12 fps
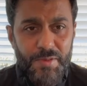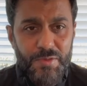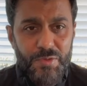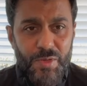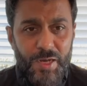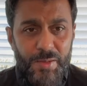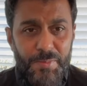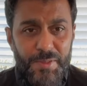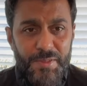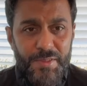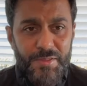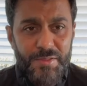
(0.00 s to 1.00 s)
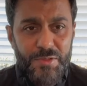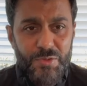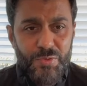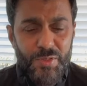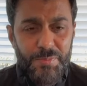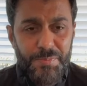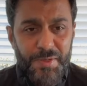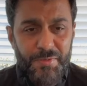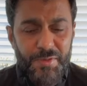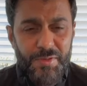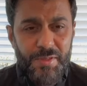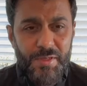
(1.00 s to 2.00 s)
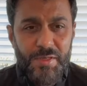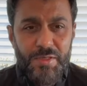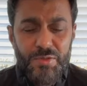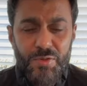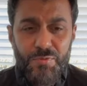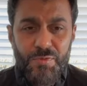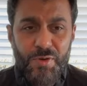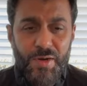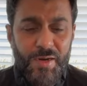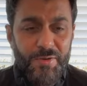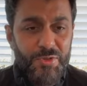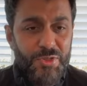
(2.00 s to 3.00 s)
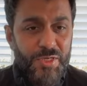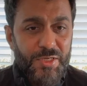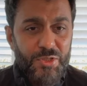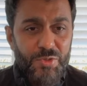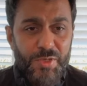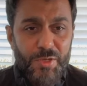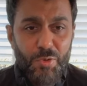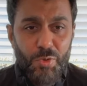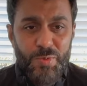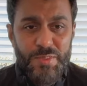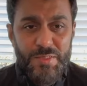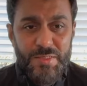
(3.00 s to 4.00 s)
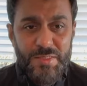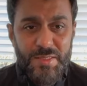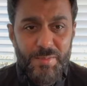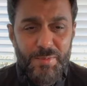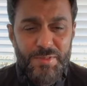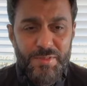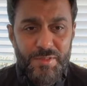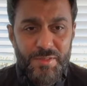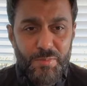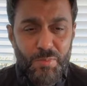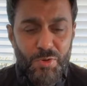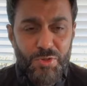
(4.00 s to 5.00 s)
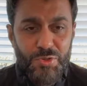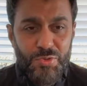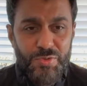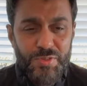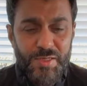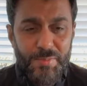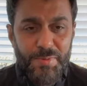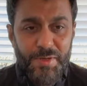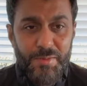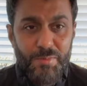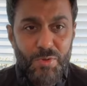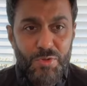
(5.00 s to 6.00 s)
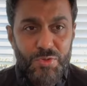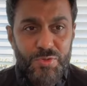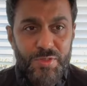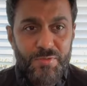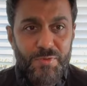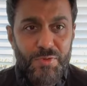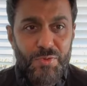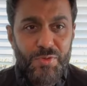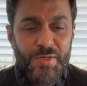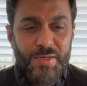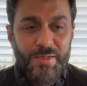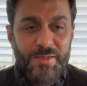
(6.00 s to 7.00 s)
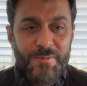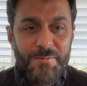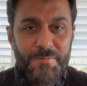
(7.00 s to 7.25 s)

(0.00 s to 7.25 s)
So admin, teacher, student, parent. So if you're higher education, you can always disable certain modules like parent module if you don't need it.